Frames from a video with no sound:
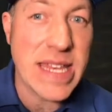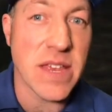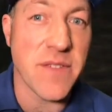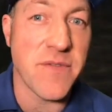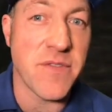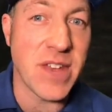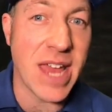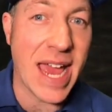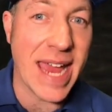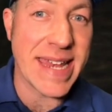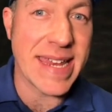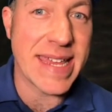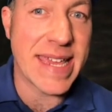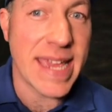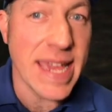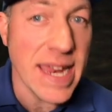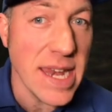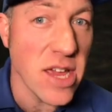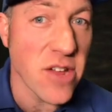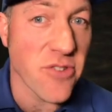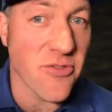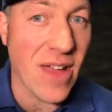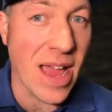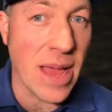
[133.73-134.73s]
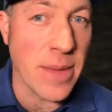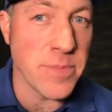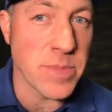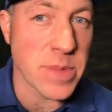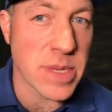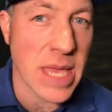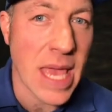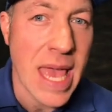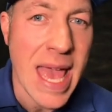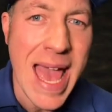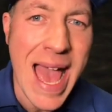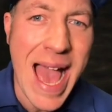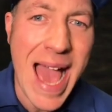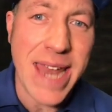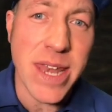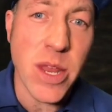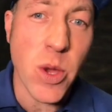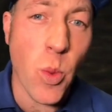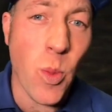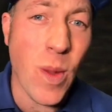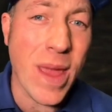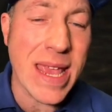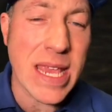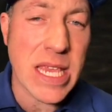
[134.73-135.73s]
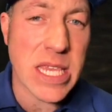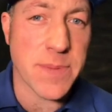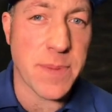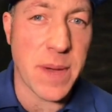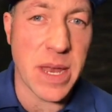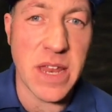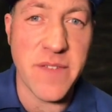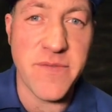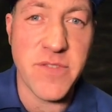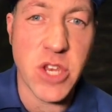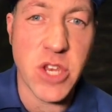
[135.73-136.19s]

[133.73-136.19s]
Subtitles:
of 9 kilograms and a wingspan of